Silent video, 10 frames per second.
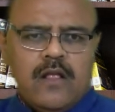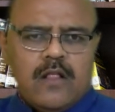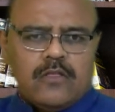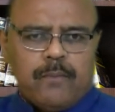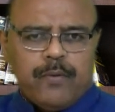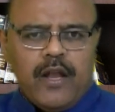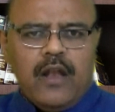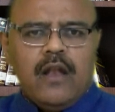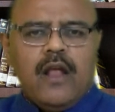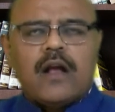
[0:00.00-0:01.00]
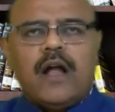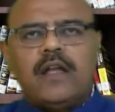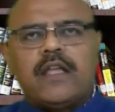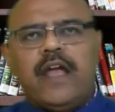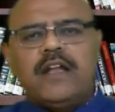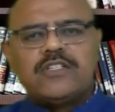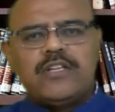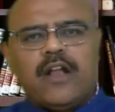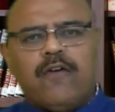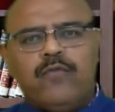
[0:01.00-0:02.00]
The bill contains
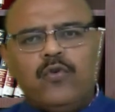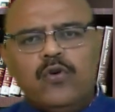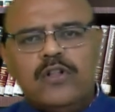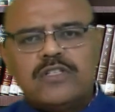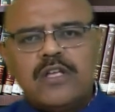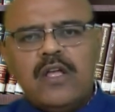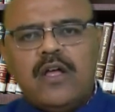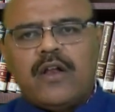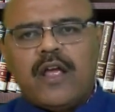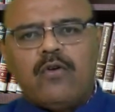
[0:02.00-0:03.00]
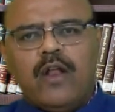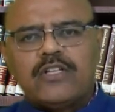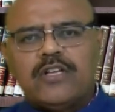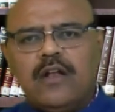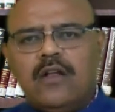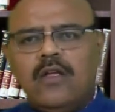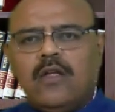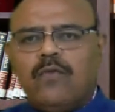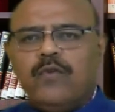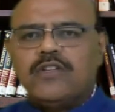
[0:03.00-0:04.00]
set of rules, regulation
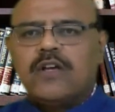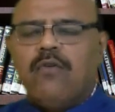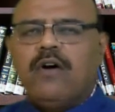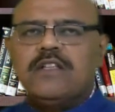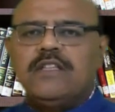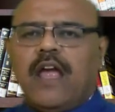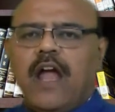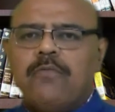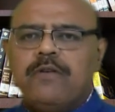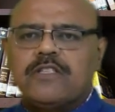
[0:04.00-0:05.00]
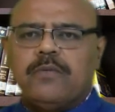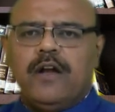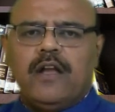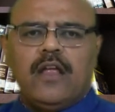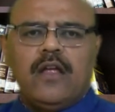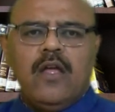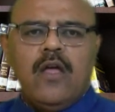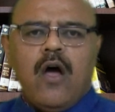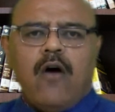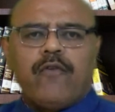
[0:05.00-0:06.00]
which governs the admissibility
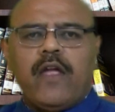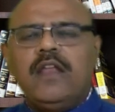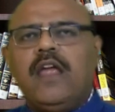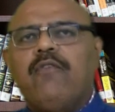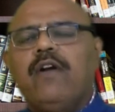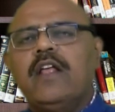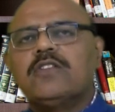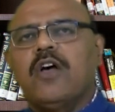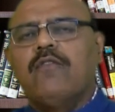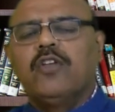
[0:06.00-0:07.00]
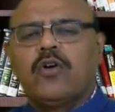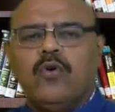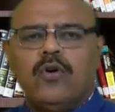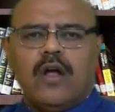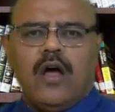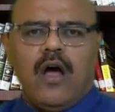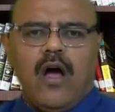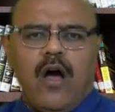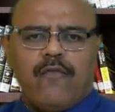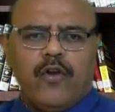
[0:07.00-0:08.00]
of any evidence of the court
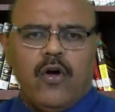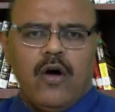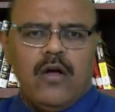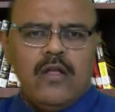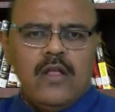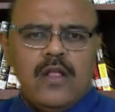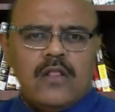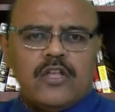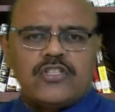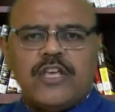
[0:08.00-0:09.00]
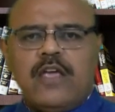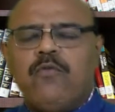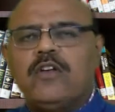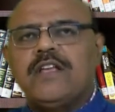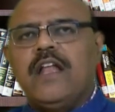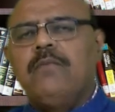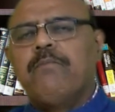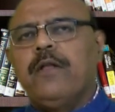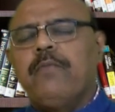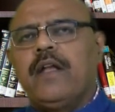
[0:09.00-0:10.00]
of law. The same was then
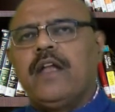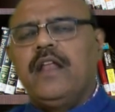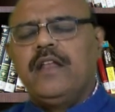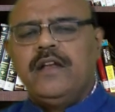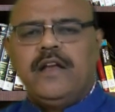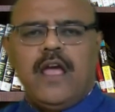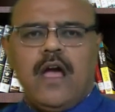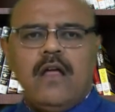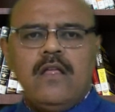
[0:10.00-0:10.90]
implemented in India.